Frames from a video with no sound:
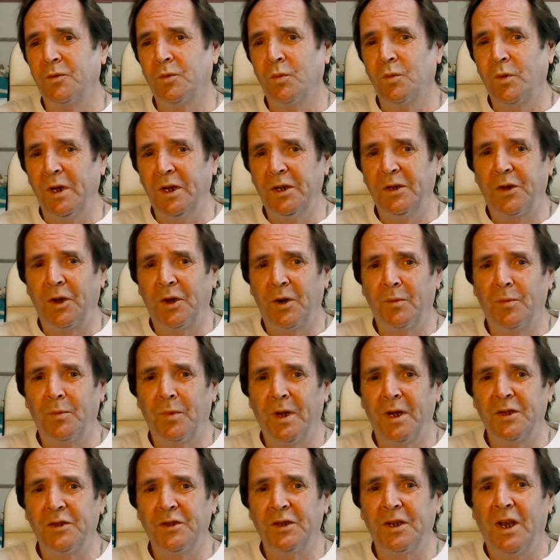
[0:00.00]
wind
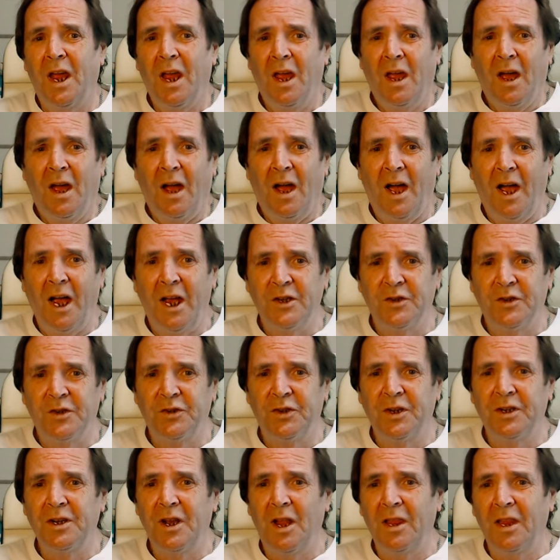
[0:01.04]
turbines and
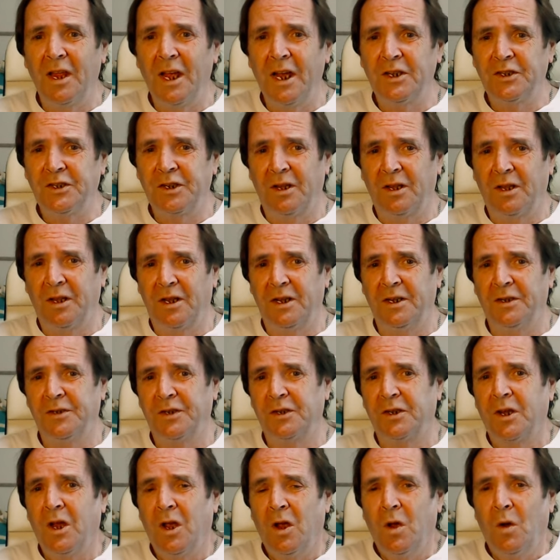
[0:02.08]
hydrogen electrolyzers,